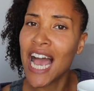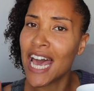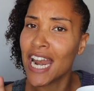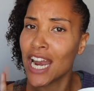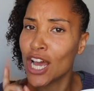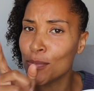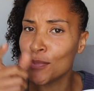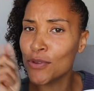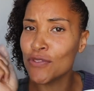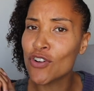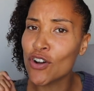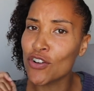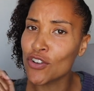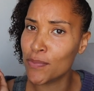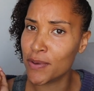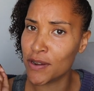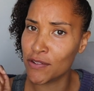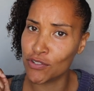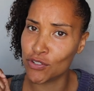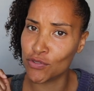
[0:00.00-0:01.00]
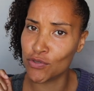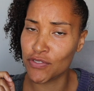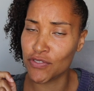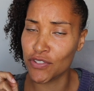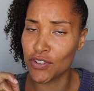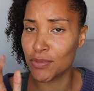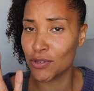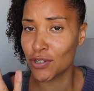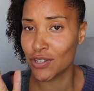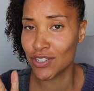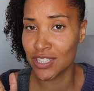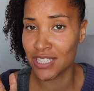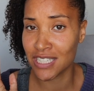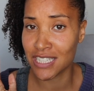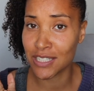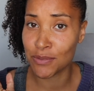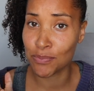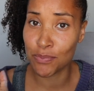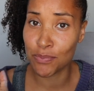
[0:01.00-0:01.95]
and I hope you've got your beverage with you because it's